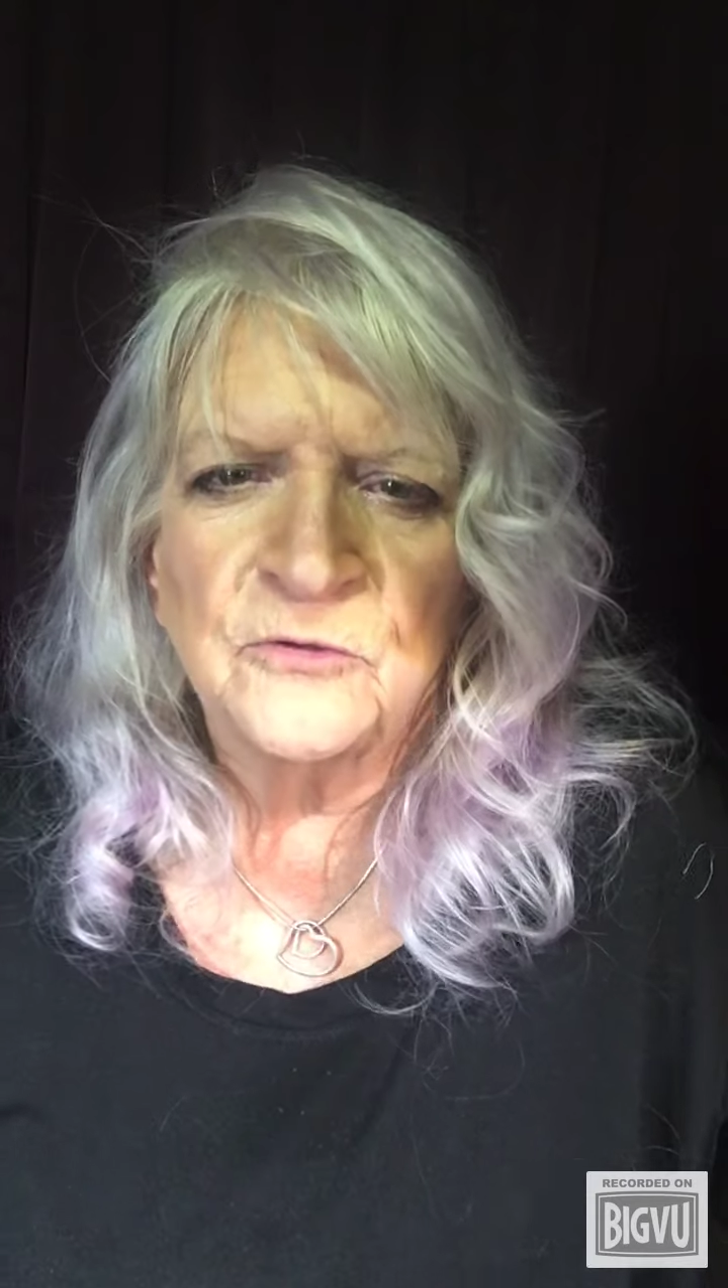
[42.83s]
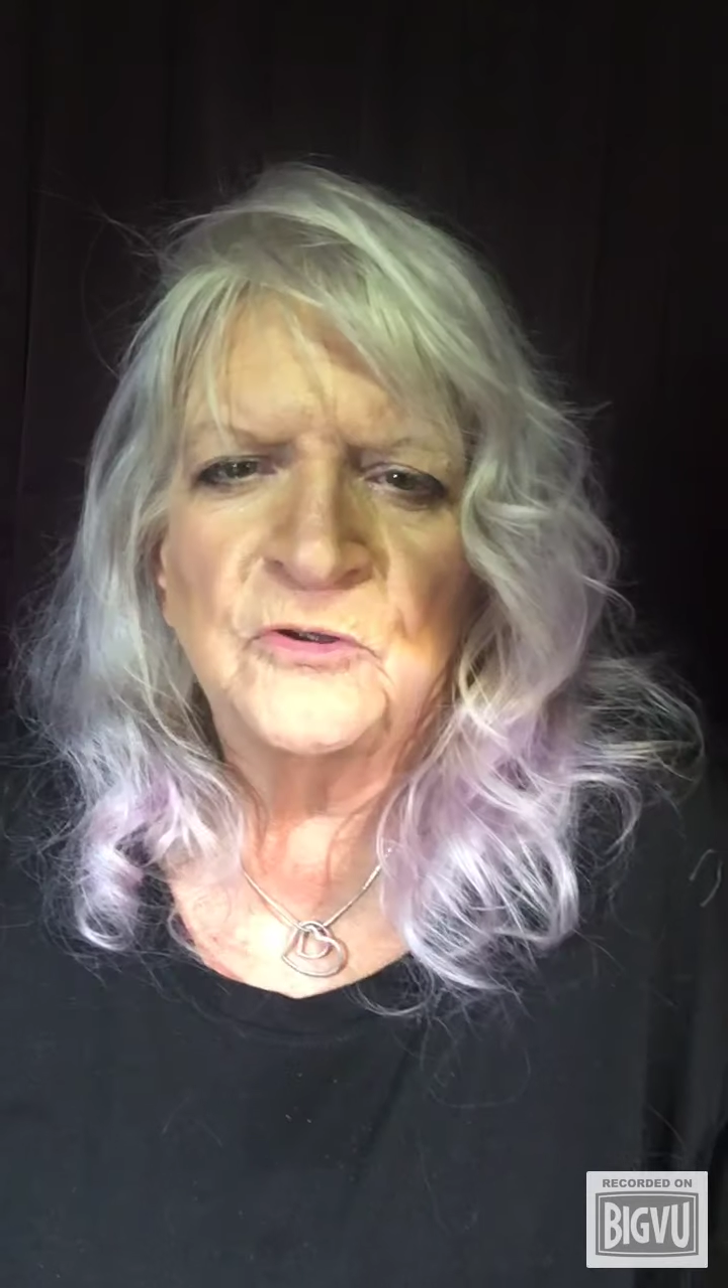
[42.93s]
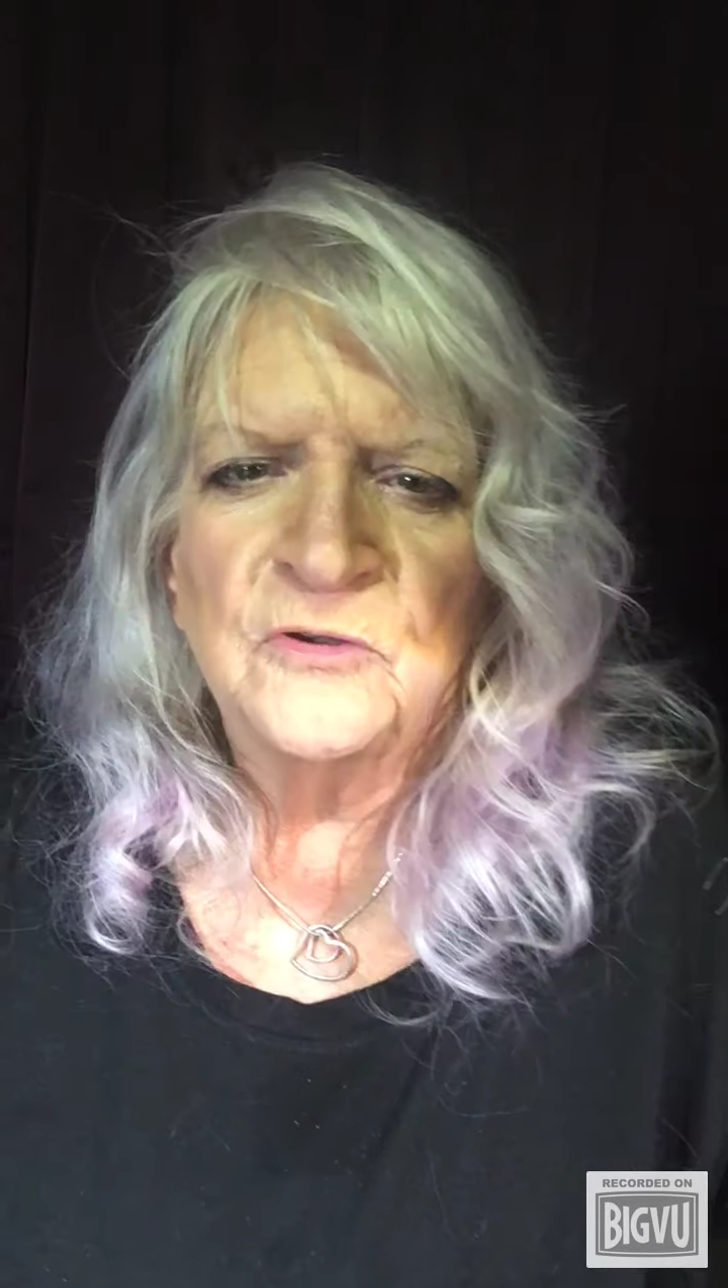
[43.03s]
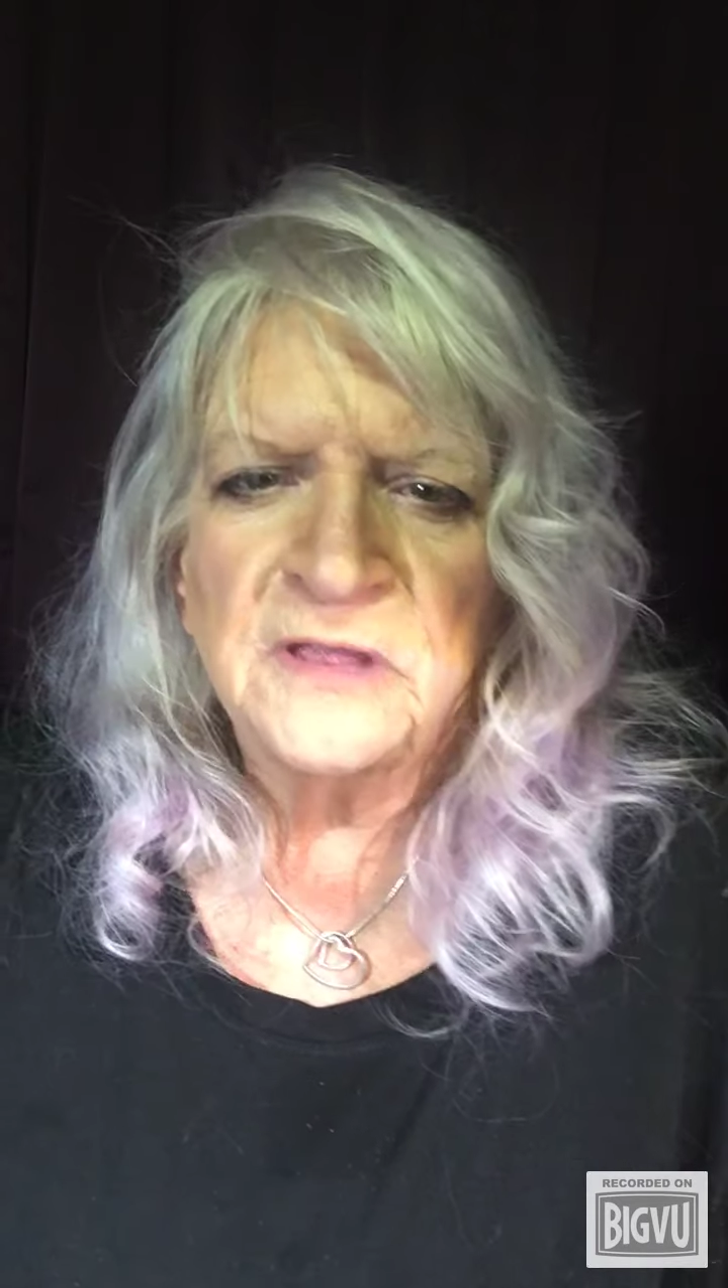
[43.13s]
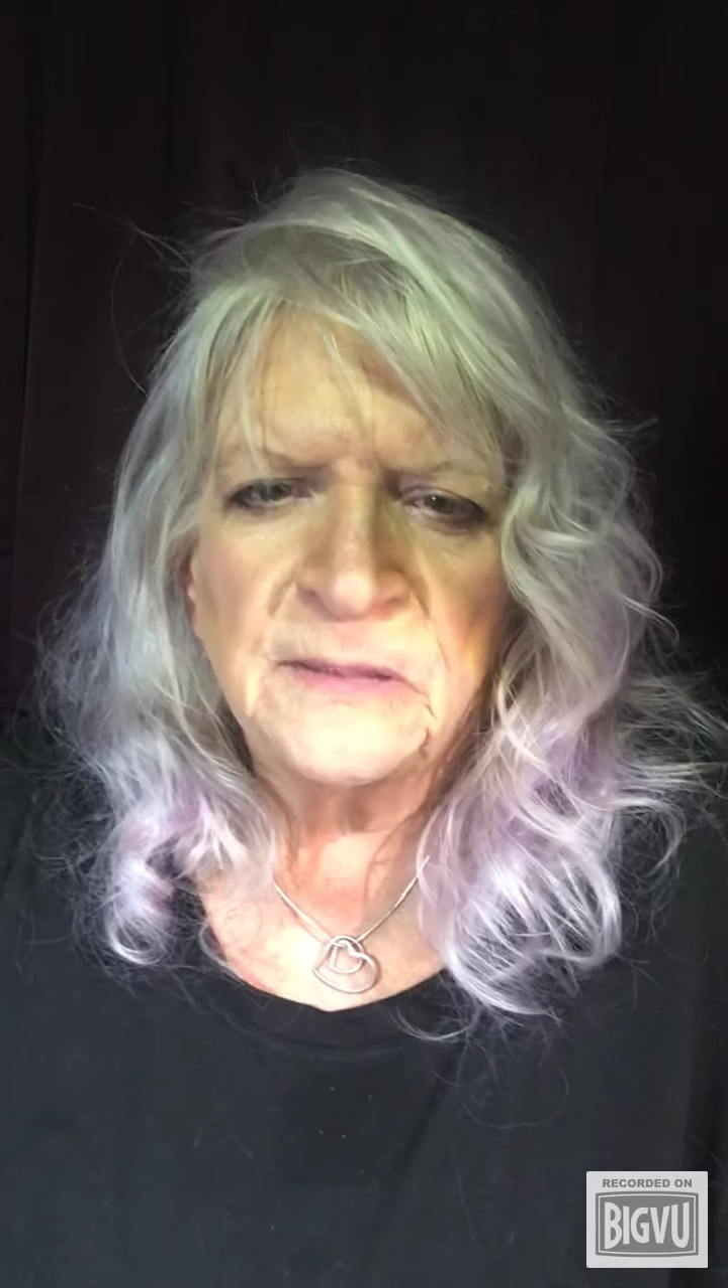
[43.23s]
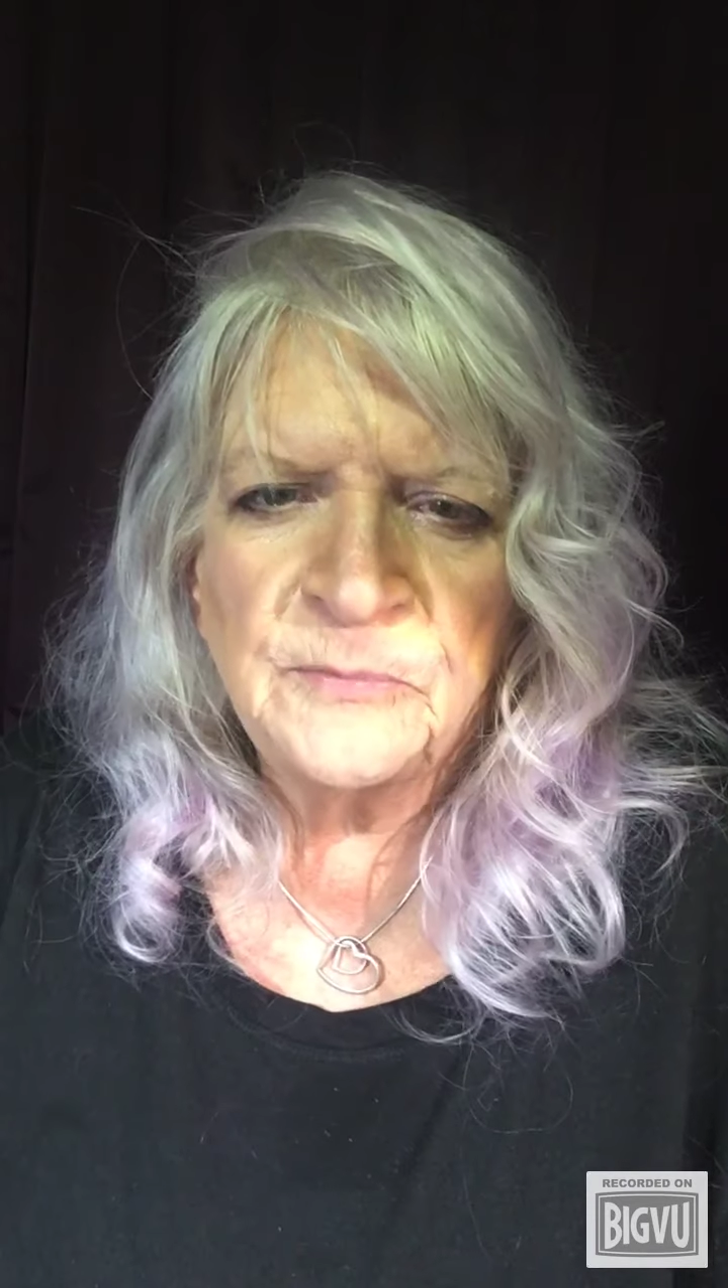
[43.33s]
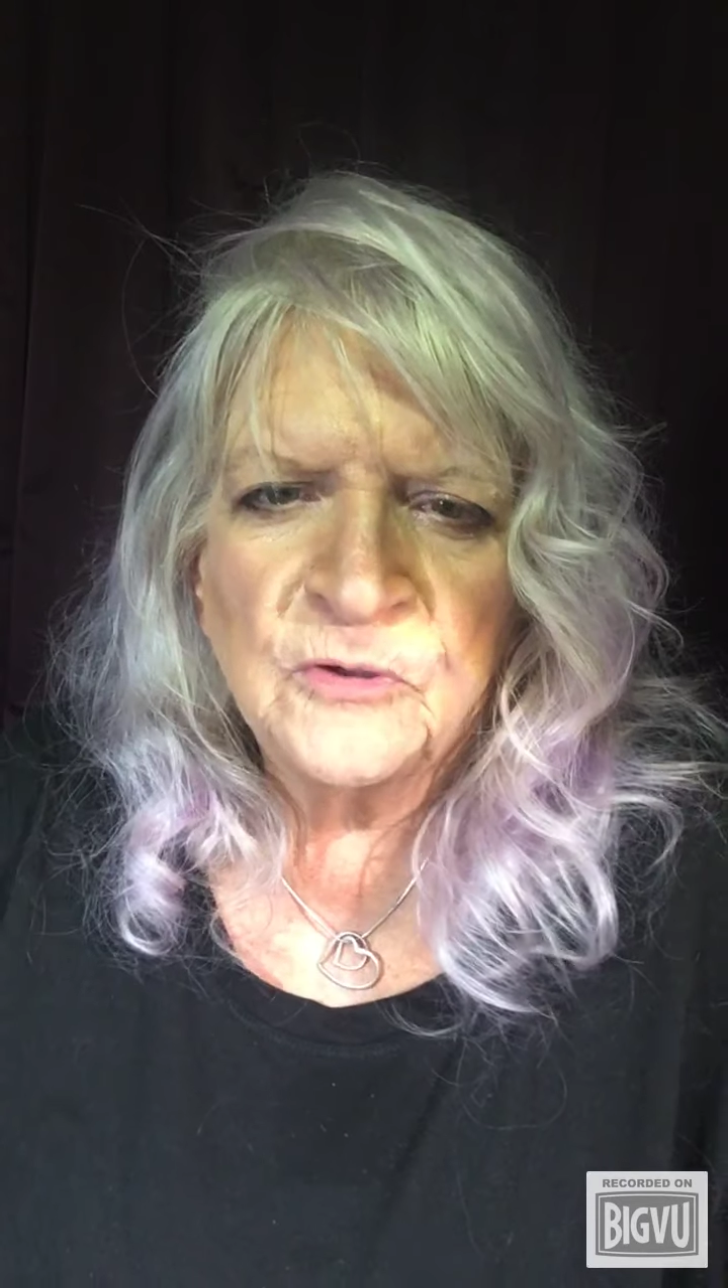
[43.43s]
You keep